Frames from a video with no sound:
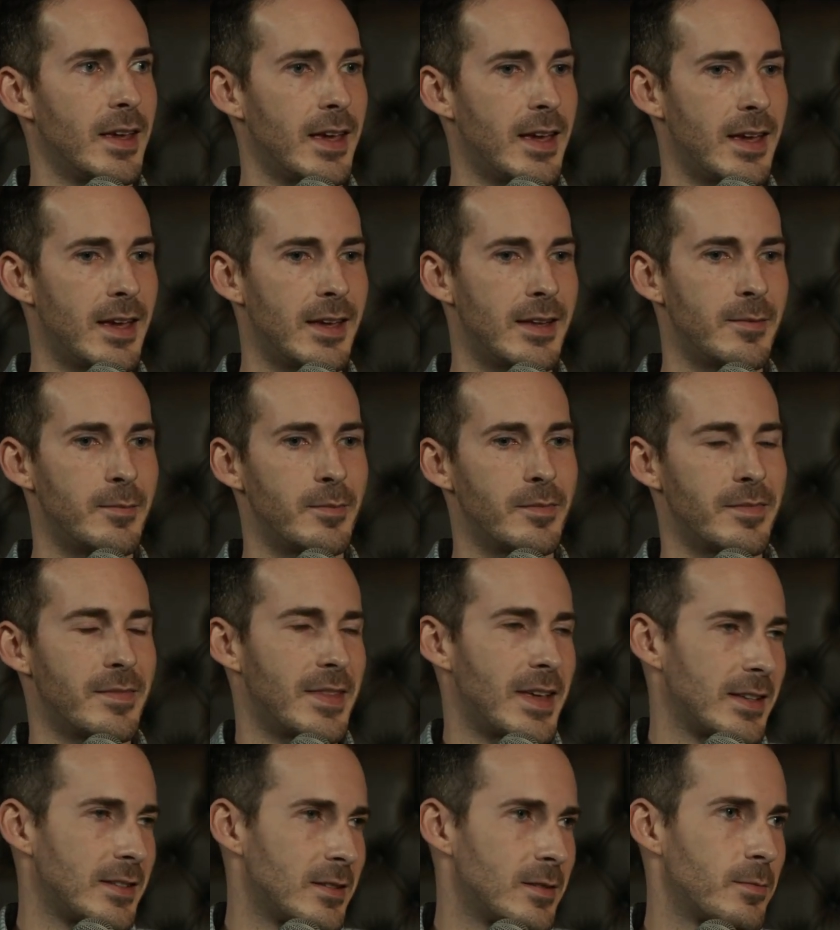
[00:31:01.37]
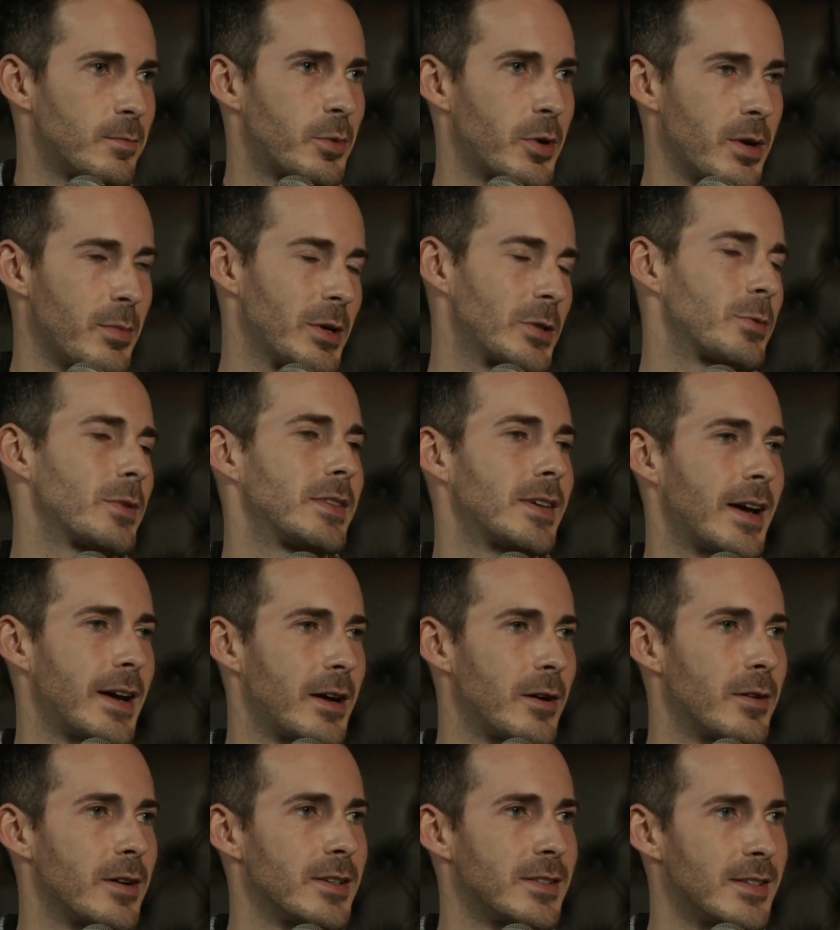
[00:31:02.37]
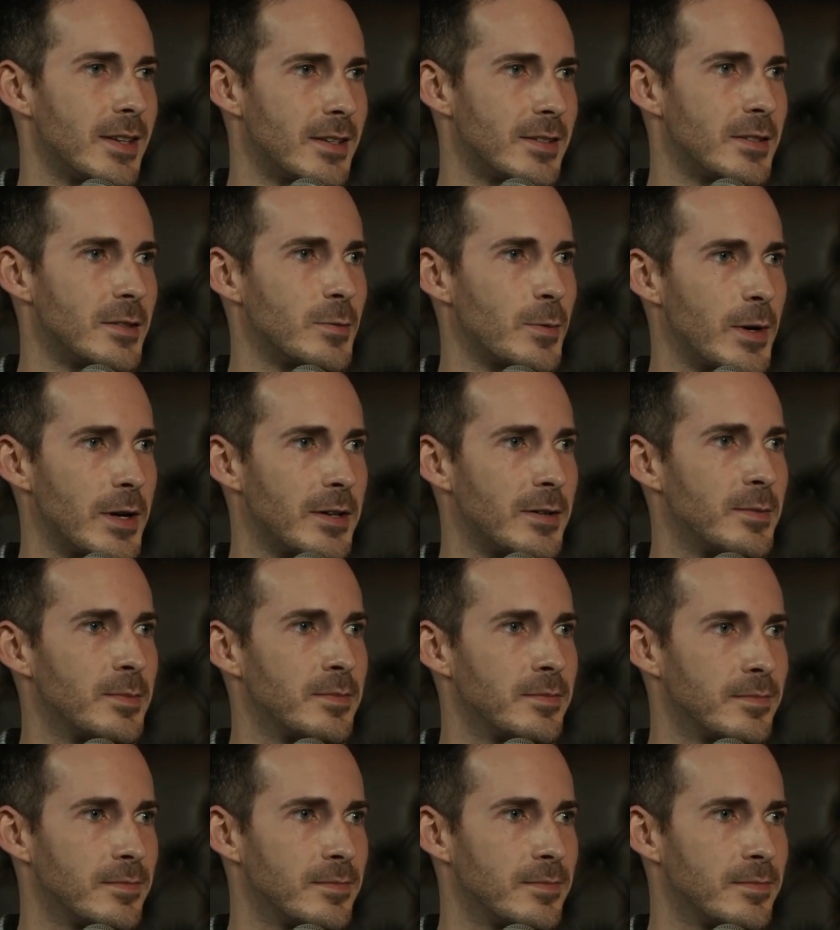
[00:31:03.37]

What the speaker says: And that's pretty much what the IRS says as well.